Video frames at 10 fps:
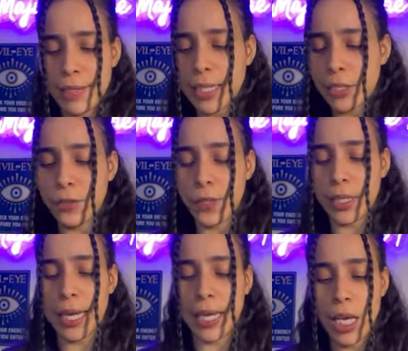And I just feel
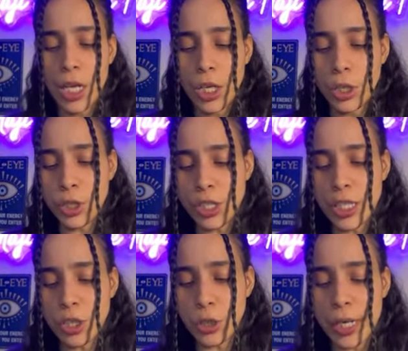like you just
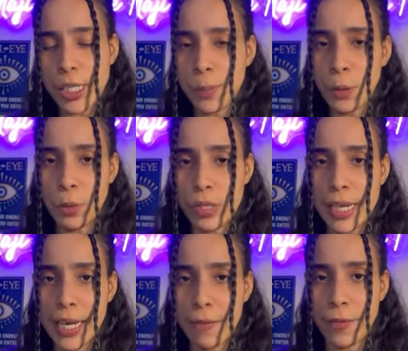need to transmute those
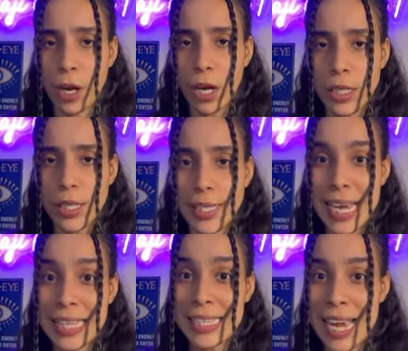negative thoughts.
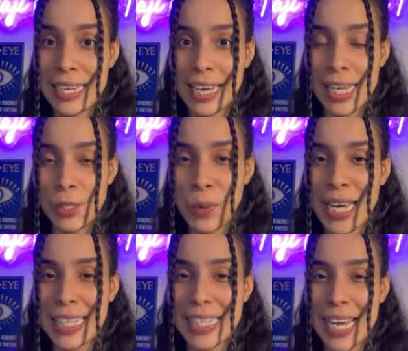10-10, guys. We
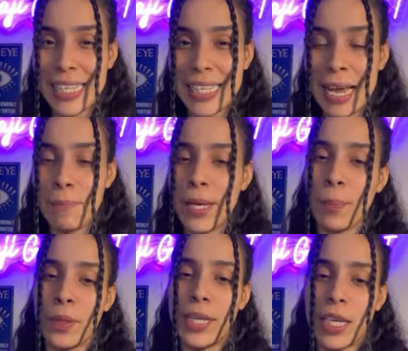got 10-10
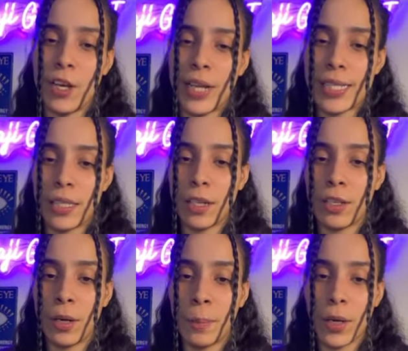people in here. That's another
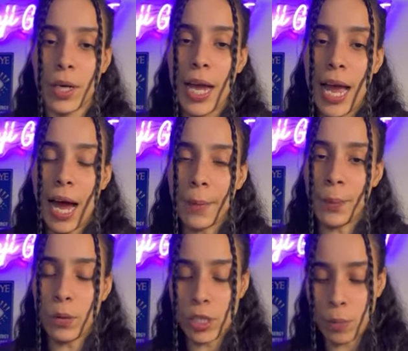number I
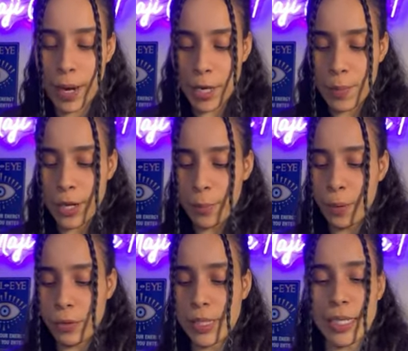posted on my community
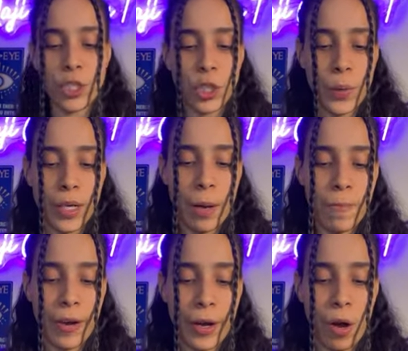post that's showing up
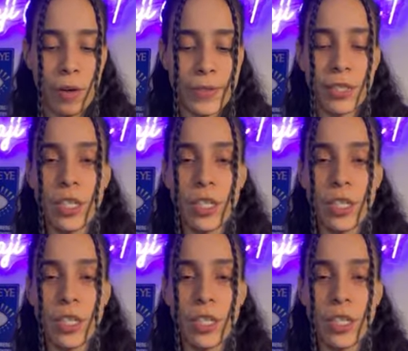very often.